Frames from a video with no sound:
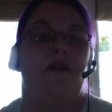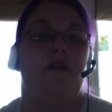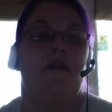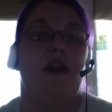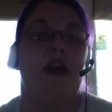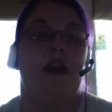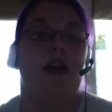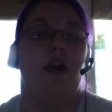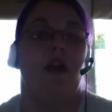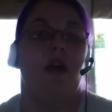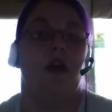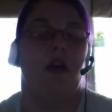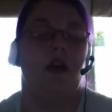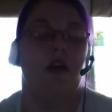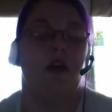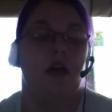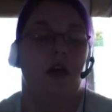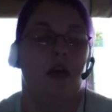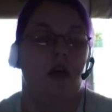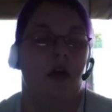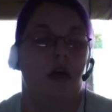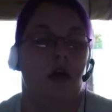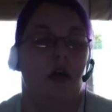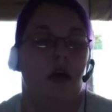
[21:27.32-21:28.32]
finger
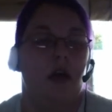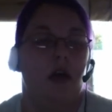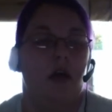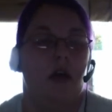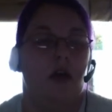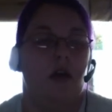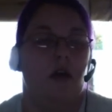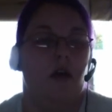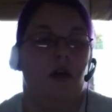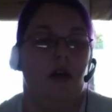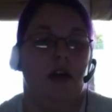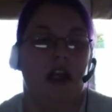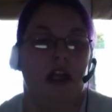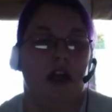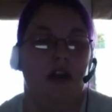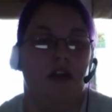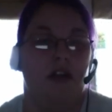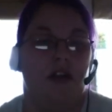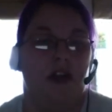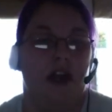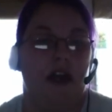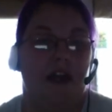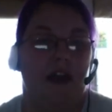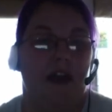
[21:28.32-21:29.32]
on the
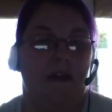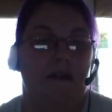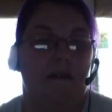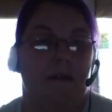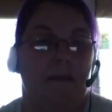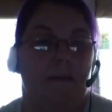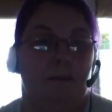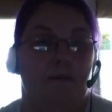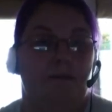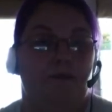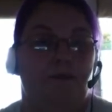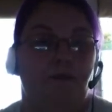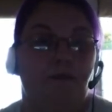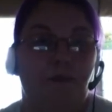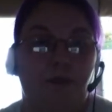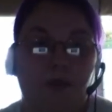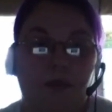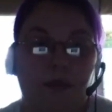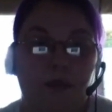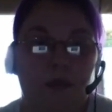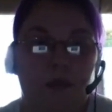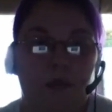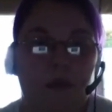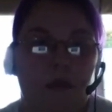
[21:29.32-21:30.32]
other hand.
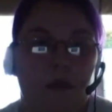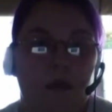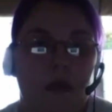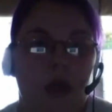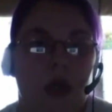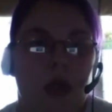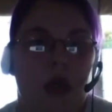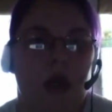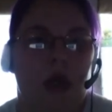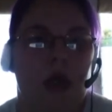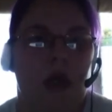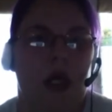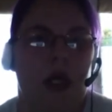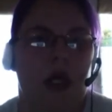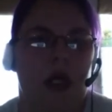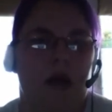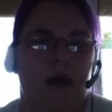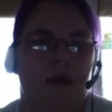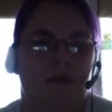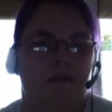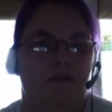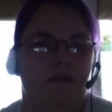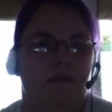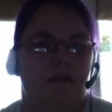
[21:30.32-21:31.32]

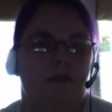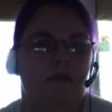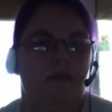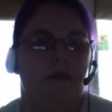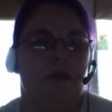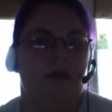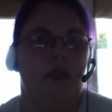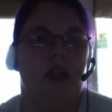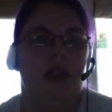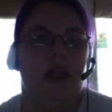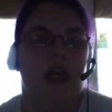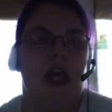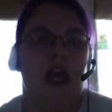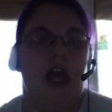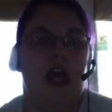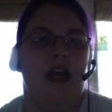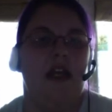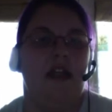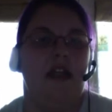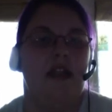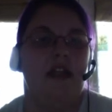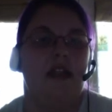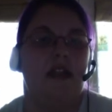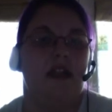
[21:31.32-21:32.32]
Um,
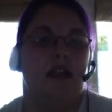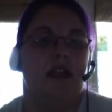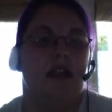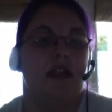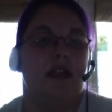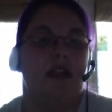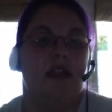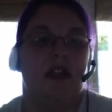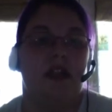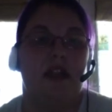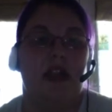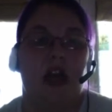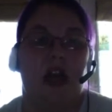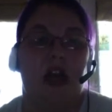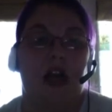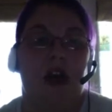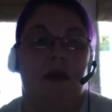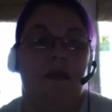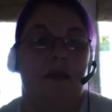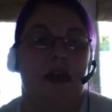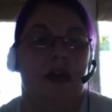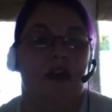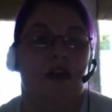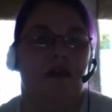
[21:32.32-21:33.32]
and this this is
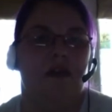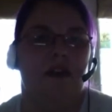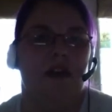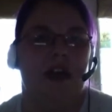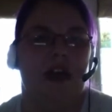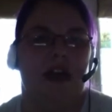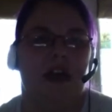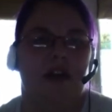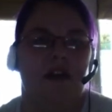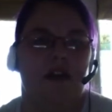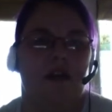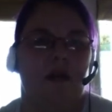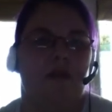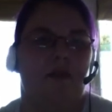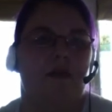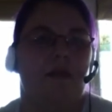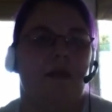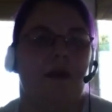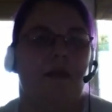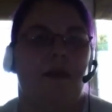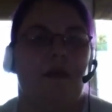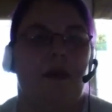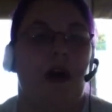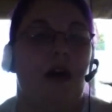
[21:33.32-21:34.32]
common over there. The,
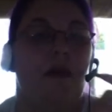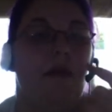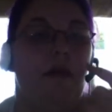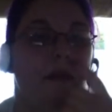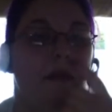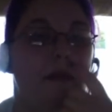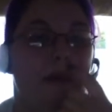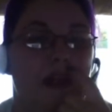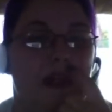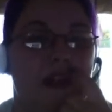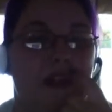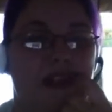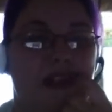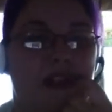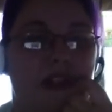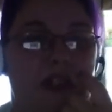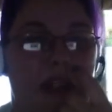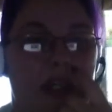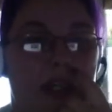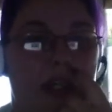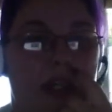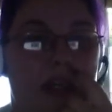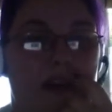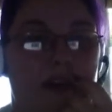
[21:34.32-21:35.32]
the problem is, is
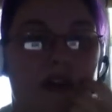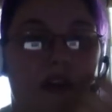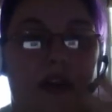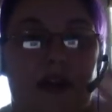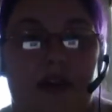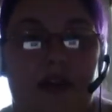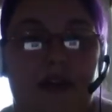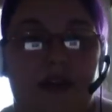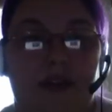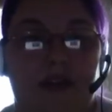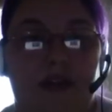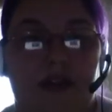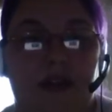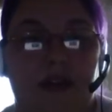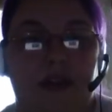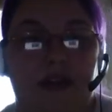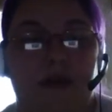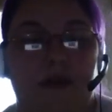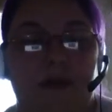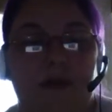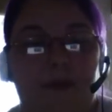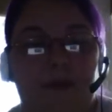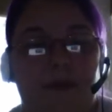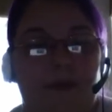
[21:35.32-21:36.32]
that
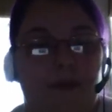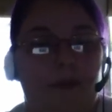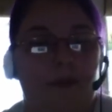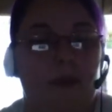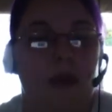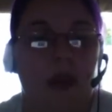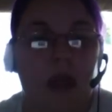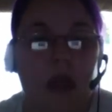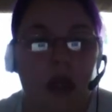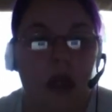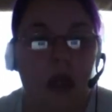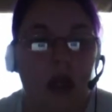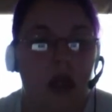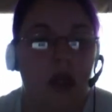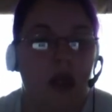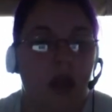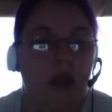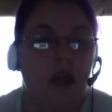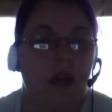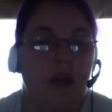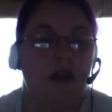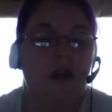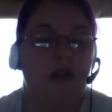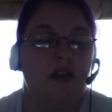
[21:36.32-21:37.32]
there's,
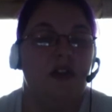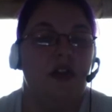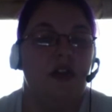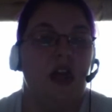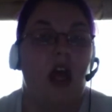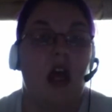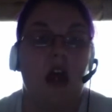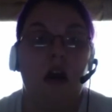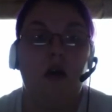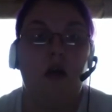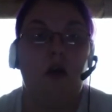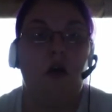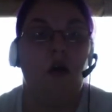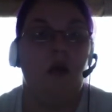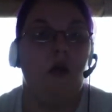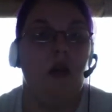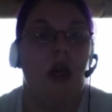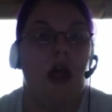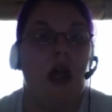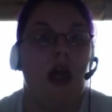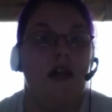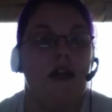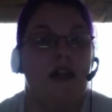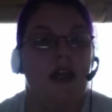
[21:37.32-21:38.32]
there's not a whole
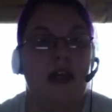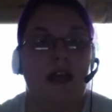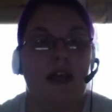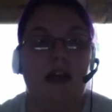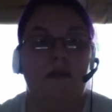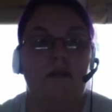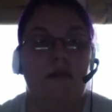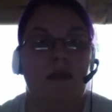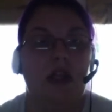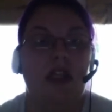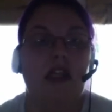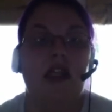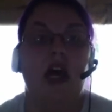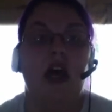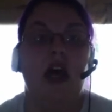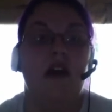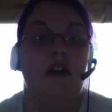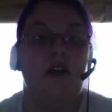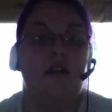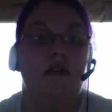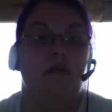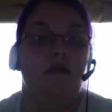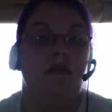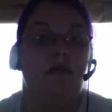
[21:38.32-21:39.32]
lot that can be
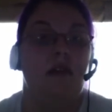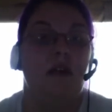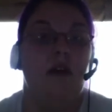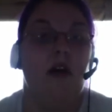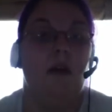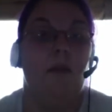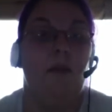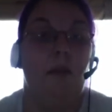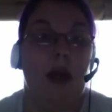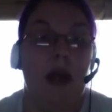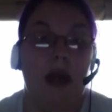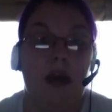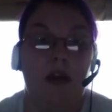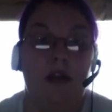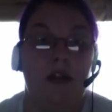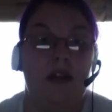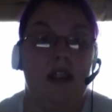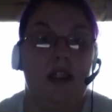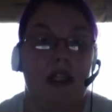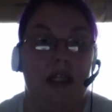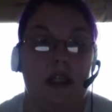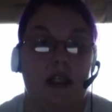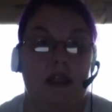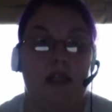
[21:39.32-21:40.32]
done
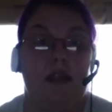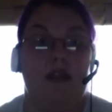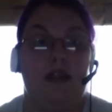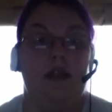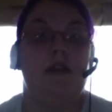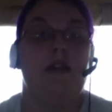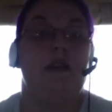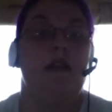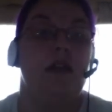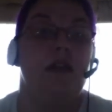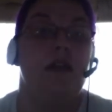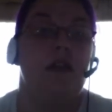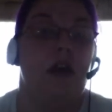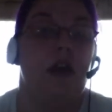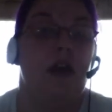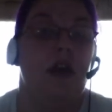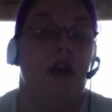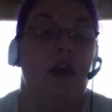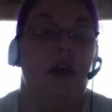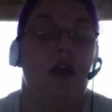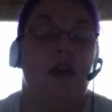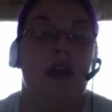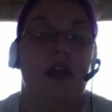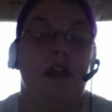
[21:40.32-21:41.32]
about this,
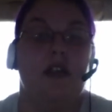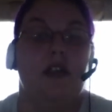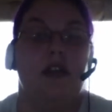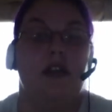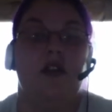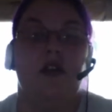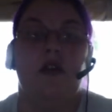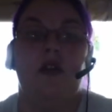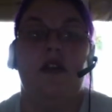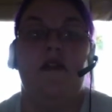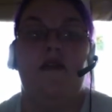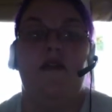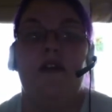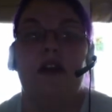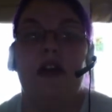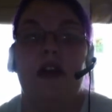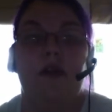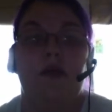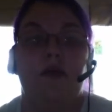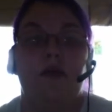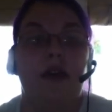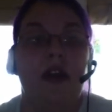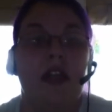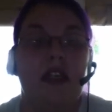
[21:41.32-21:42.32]
because it's only
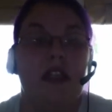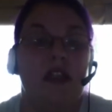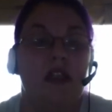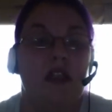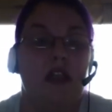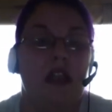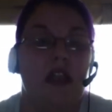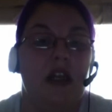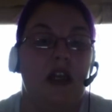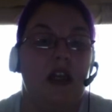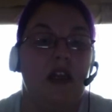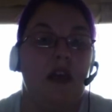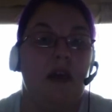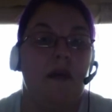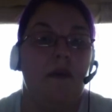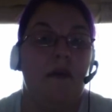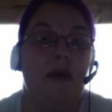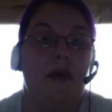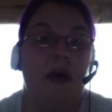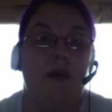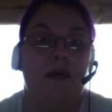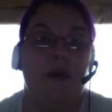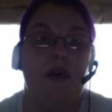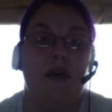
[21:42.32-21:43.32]
fairly recently
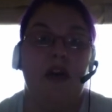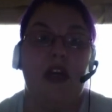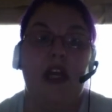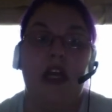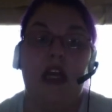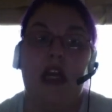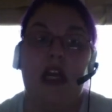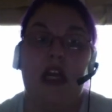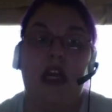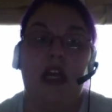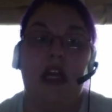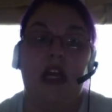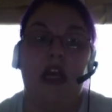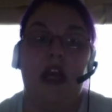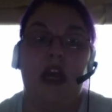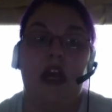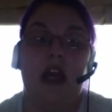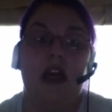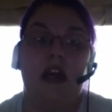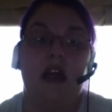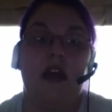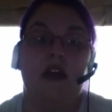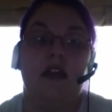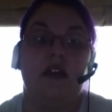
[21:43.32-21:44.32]
that Papua New Guinea
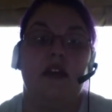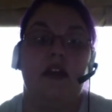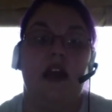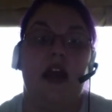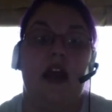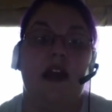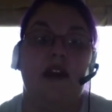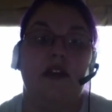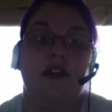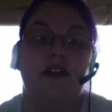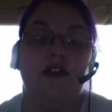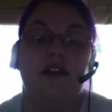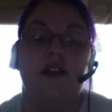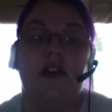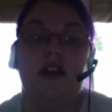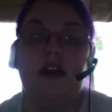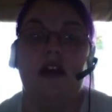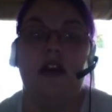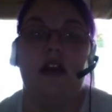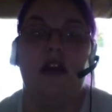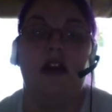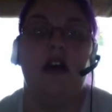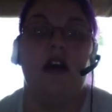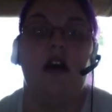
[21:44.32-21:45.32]
has
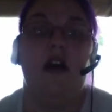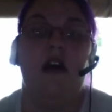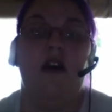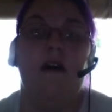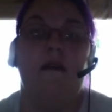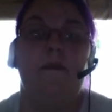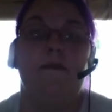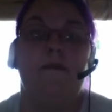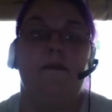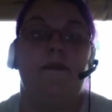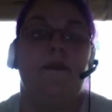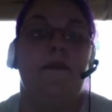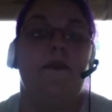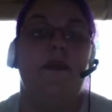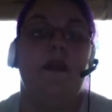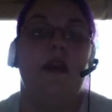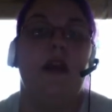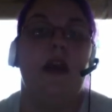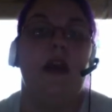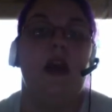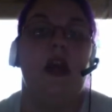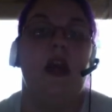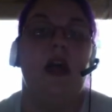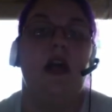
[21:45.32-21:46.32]
actually um,
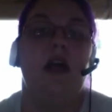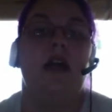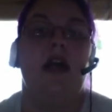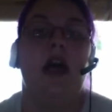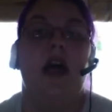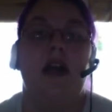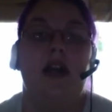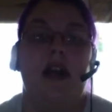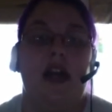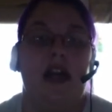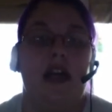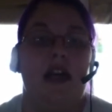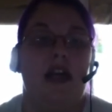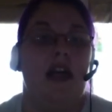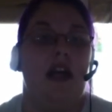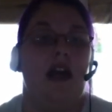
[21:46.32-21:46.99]
gotten any